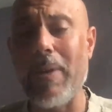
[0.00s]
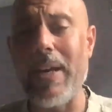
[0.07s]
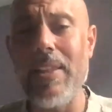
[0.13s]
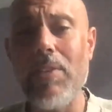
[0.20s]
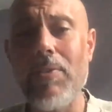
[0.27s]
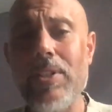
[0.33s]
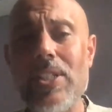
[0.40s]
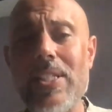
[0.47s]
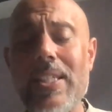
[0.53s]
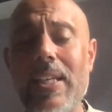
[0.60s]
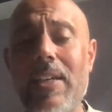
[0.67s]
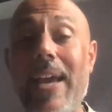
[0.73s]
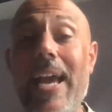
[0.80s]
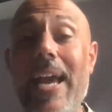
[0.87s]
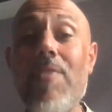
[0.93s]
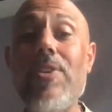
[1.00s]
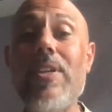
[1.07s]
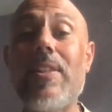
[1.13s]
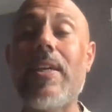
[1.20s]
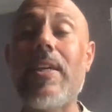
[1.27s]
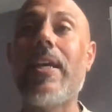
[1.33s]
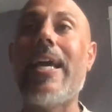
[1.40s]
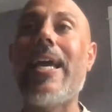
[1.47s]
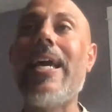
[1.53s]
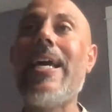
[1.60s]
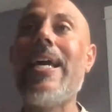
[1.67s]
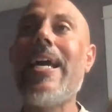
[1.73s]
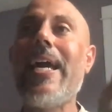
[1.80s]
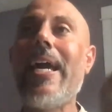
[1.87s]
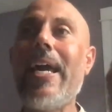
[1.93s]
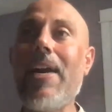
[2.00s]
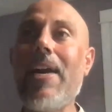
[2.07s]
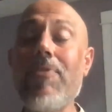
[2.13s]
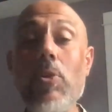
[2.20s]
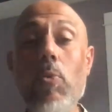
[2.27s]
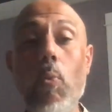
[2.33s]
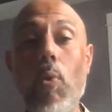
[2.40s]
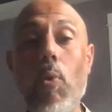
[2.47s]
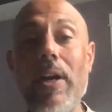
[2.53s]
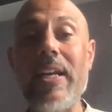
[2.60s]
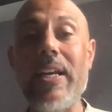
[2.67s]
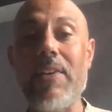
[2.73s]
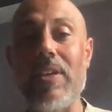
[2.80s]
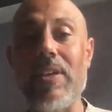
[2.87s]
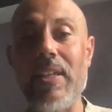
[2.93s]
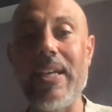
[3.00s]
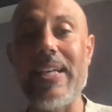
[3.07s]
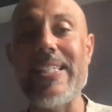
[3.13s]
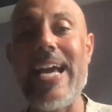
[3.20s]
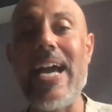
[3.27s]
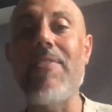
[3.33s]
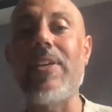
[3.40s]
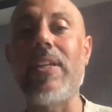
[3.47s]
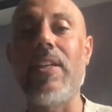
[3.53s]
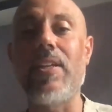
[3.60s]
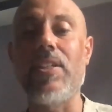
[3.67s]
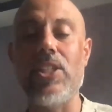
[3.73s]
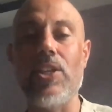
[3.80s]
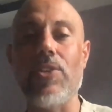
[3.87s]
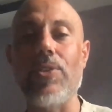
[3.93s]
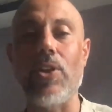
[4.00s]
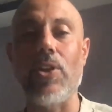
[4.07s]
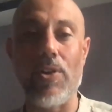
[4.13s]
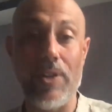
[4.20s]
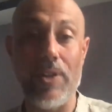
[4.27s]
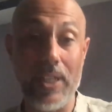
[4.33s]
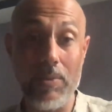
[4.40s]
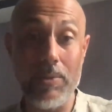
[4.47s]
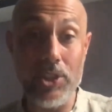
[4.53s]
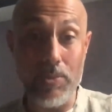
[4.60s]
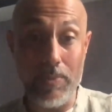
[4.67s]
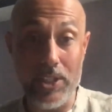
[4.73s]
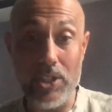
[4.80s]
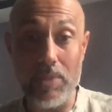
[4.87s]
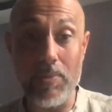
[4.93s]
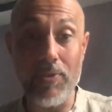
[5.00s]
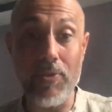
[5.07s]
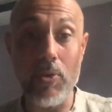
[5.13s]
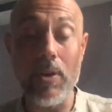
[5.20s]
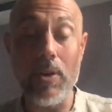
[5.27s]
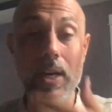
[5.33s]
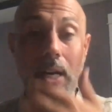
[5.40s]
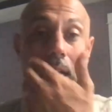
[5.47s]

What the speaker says: But I think we just think of everything, everyone and everything as having an interiority, which you mentioned before.